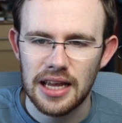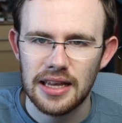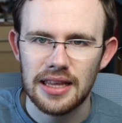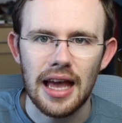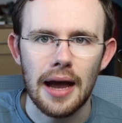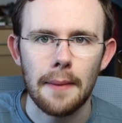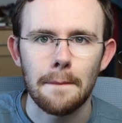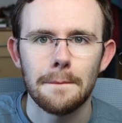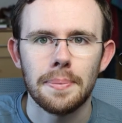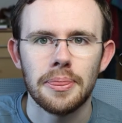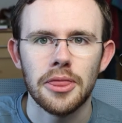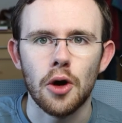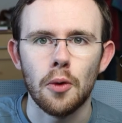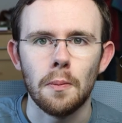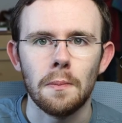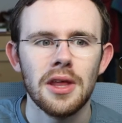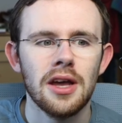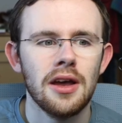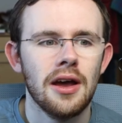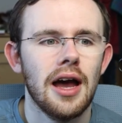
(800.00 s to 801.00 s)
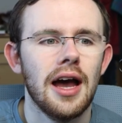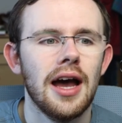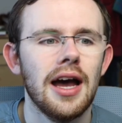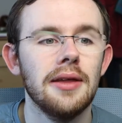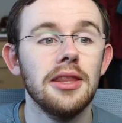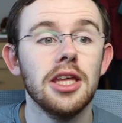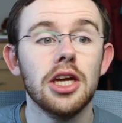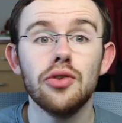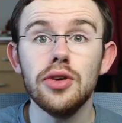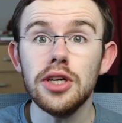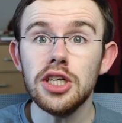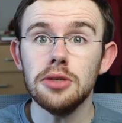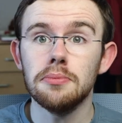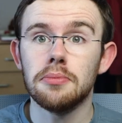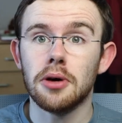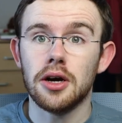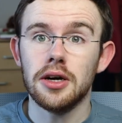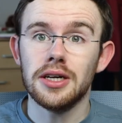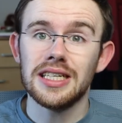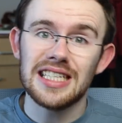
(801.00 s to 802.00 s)
Yeah, no. The accretion
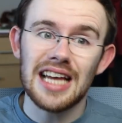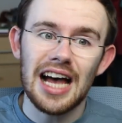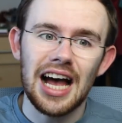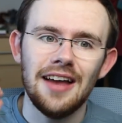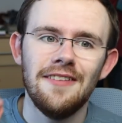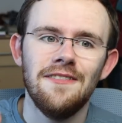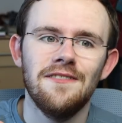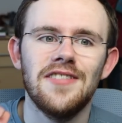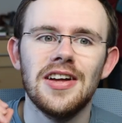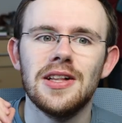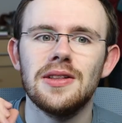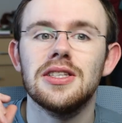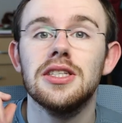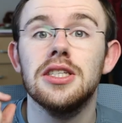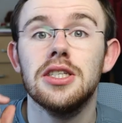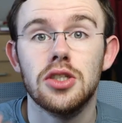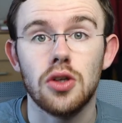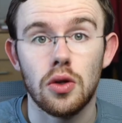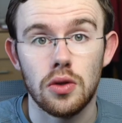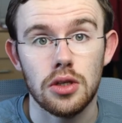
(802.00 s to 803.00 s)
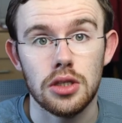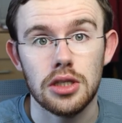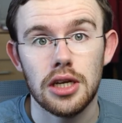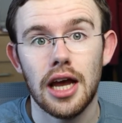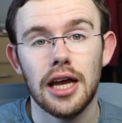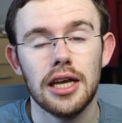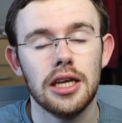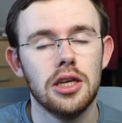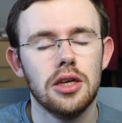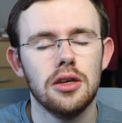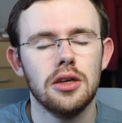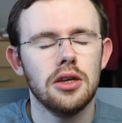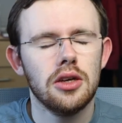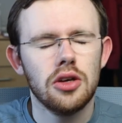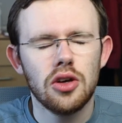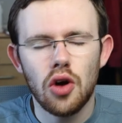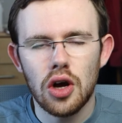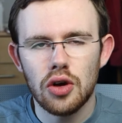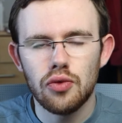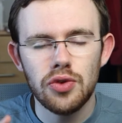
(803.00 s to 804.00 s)
parts, I felt solid. I
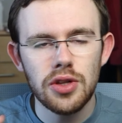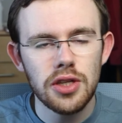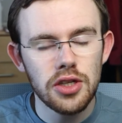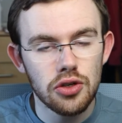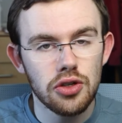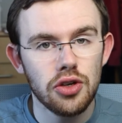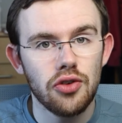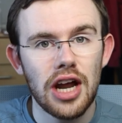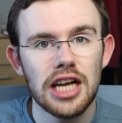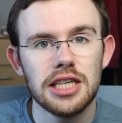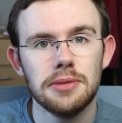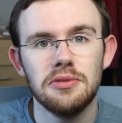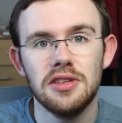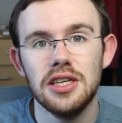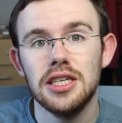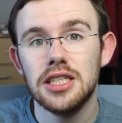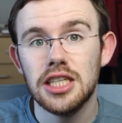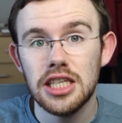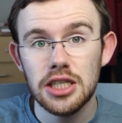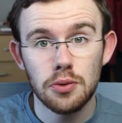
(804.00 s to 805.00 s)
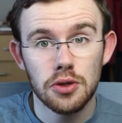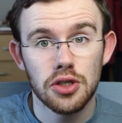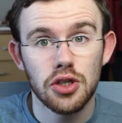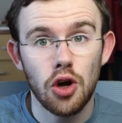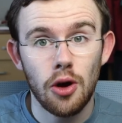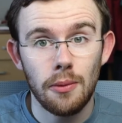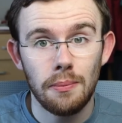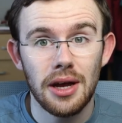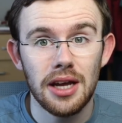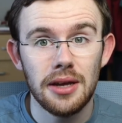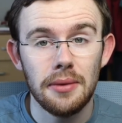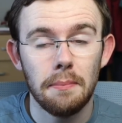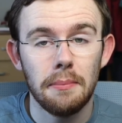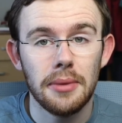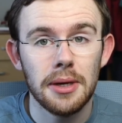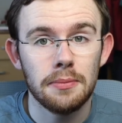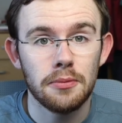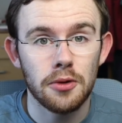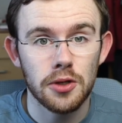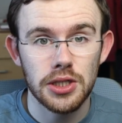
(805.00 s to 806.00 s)
got a really good grasp of these. These were taught by
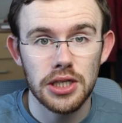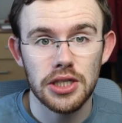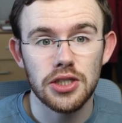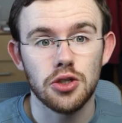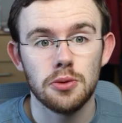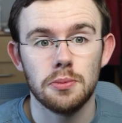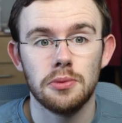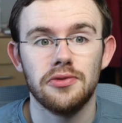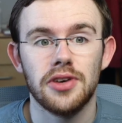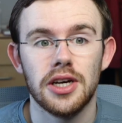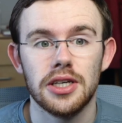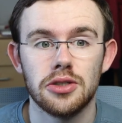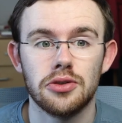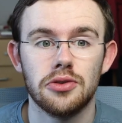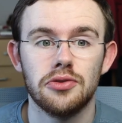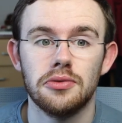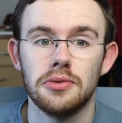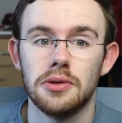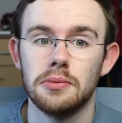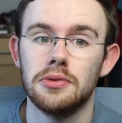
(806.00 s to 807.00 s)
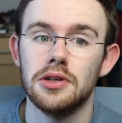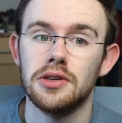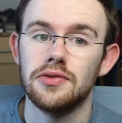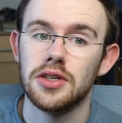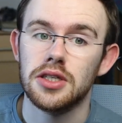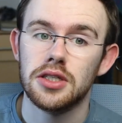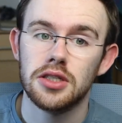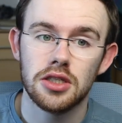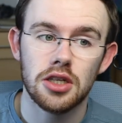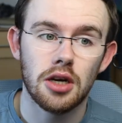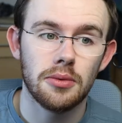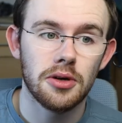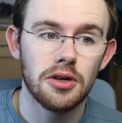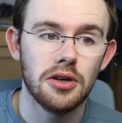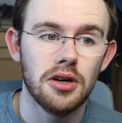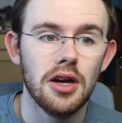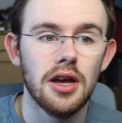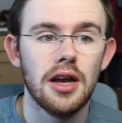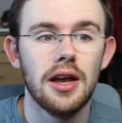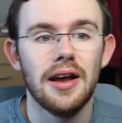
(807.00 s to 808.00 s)
my project supervisor from the previous
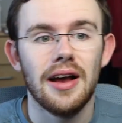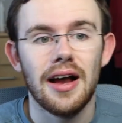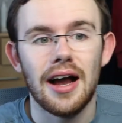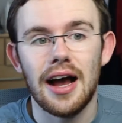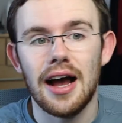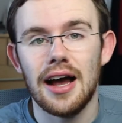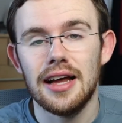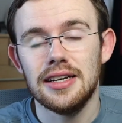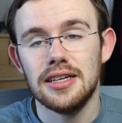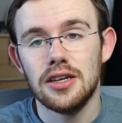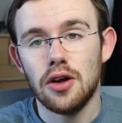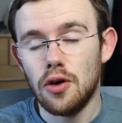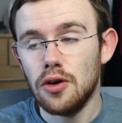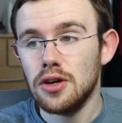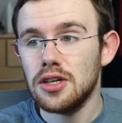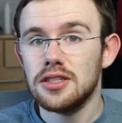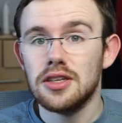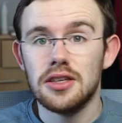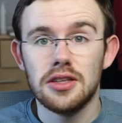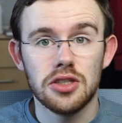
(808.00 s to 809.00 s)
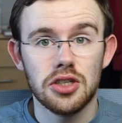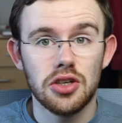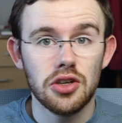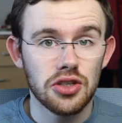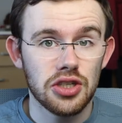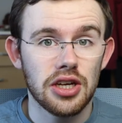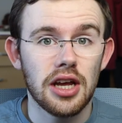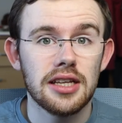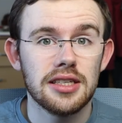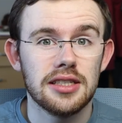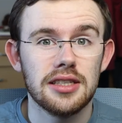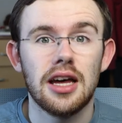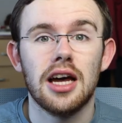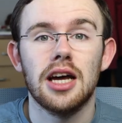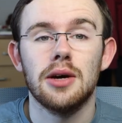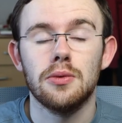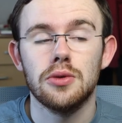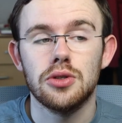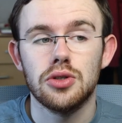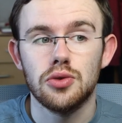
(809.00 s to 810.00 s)
summer, and honestly, there's a good chance that
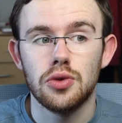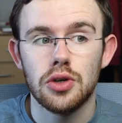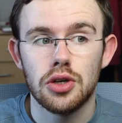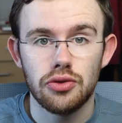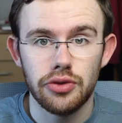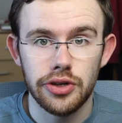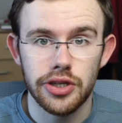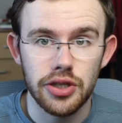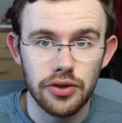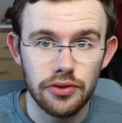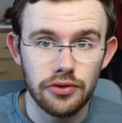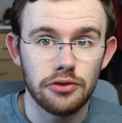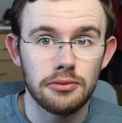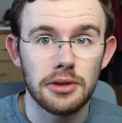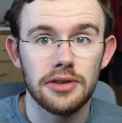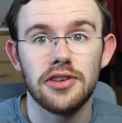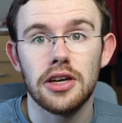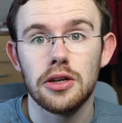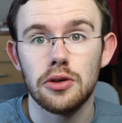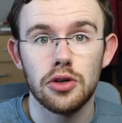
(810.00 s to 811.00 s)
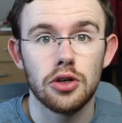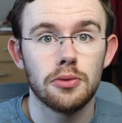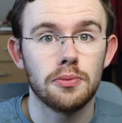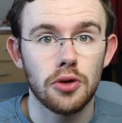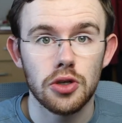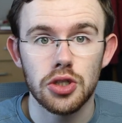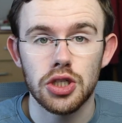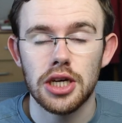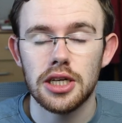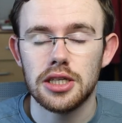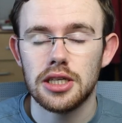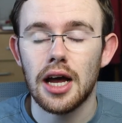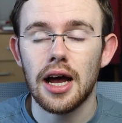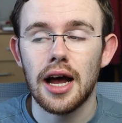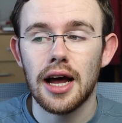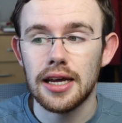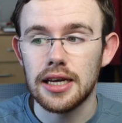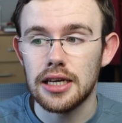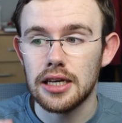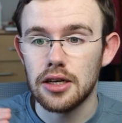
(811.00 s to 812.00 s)
I will do accretion for my final year project.
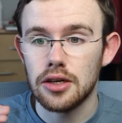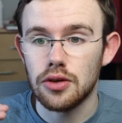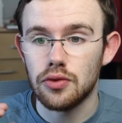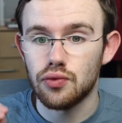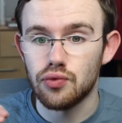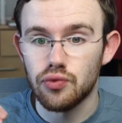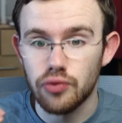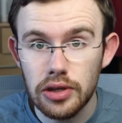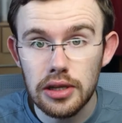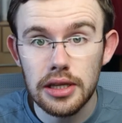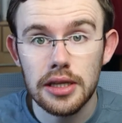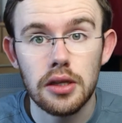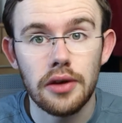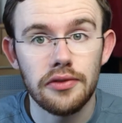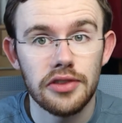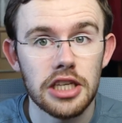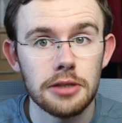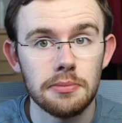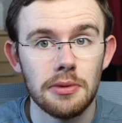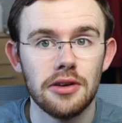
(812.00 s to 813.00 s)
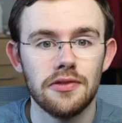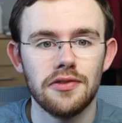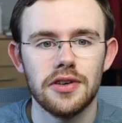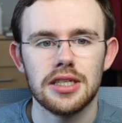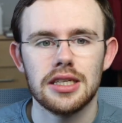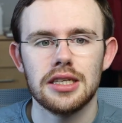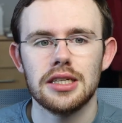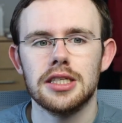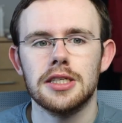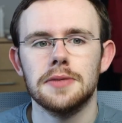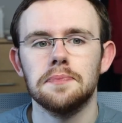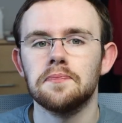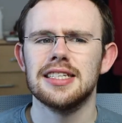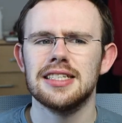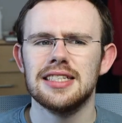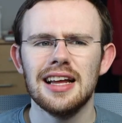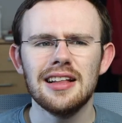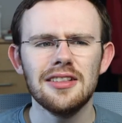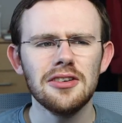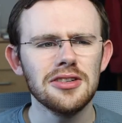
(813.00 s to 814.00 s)
I really love this bit of physics.
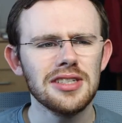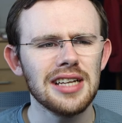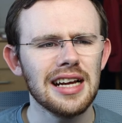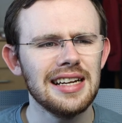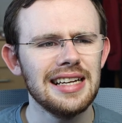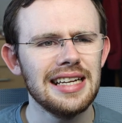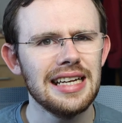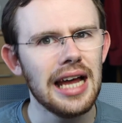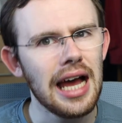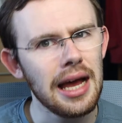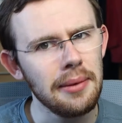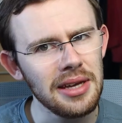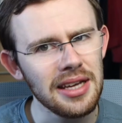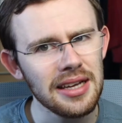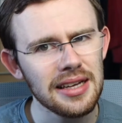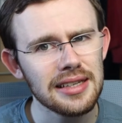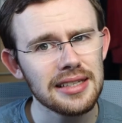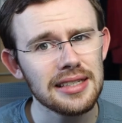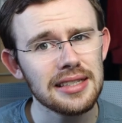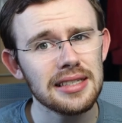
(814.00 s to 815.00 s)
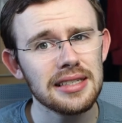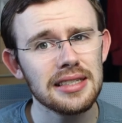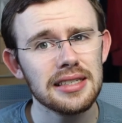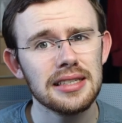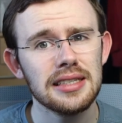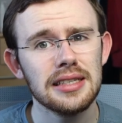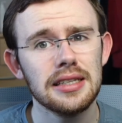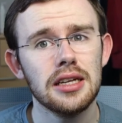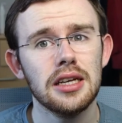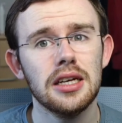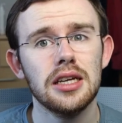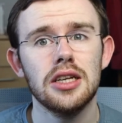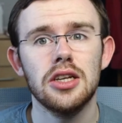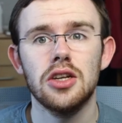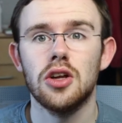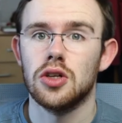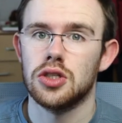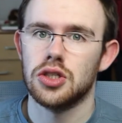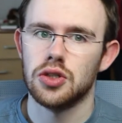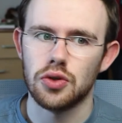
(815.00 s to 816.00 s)
Stellar dynamics,
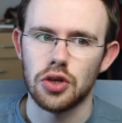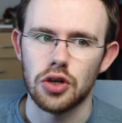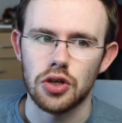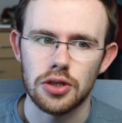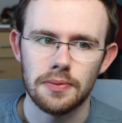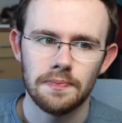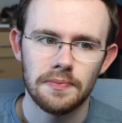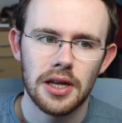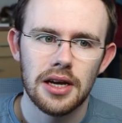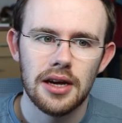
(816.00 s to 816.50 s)
not so good.